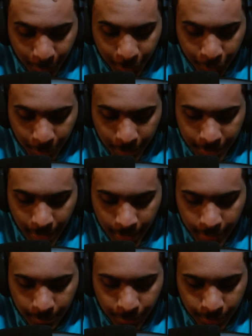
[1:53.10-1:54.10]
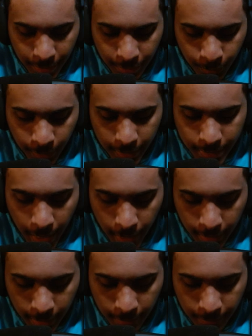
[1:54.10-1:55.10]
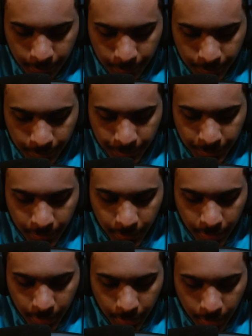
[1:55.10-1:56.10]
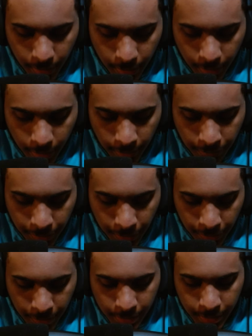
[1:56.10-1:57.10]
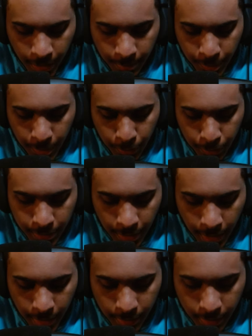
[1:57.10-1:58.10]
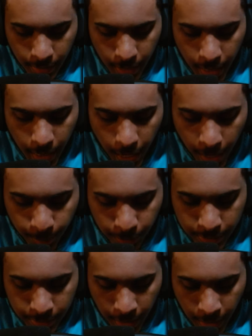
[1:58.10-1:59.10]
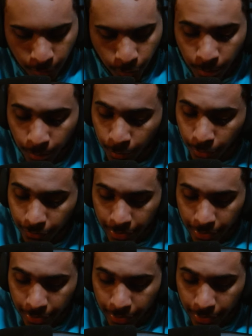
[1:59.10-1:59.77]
a crit plus 18% when attacking if there is a pure Saiyan, hybrid Saiyan, or movie